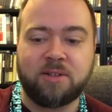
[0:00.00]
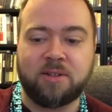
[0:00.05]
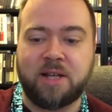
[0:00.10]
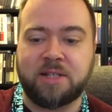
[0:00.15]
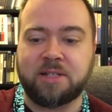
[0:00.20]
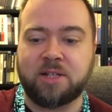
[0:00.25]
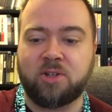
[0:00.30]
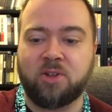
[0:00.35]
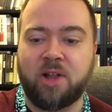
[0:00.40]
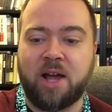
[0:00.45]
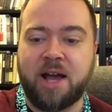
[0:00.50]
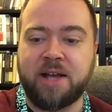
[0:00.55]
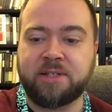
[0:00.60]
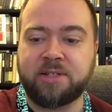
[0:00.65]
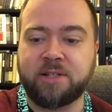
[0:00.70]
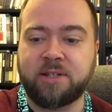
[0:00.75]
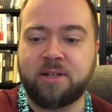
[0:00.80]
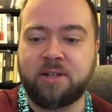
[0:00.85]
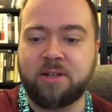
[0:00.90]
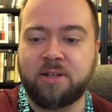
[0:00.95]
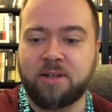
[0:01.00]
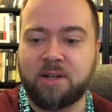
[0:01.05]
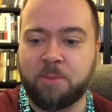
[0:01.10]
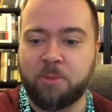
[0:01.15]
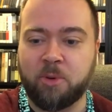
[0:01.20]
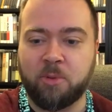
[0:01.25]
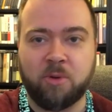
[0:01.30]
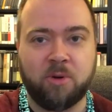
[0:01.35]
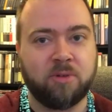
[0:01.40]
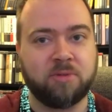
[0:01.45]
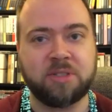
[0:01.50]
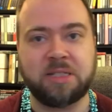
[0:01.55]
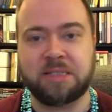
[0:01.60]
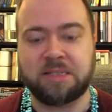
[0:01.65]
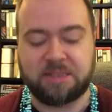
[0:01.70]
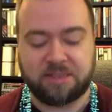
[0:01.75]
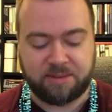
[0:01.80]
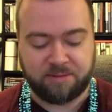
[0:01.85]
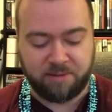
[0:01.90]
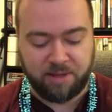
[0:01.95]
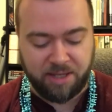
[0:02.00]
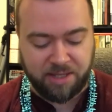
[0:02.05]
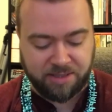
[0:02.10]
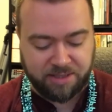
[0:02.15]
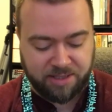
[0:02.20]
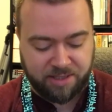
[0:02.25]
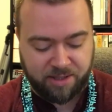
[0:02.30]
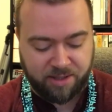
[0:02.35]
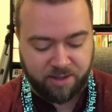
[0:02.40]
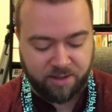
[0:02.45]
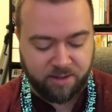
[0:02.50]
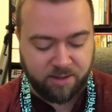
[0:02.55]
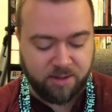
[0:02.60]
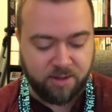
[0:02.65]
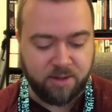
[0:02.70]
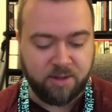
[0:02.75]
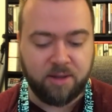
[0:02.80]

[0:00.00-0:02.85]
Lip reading: That's a classic. I remember since E.T.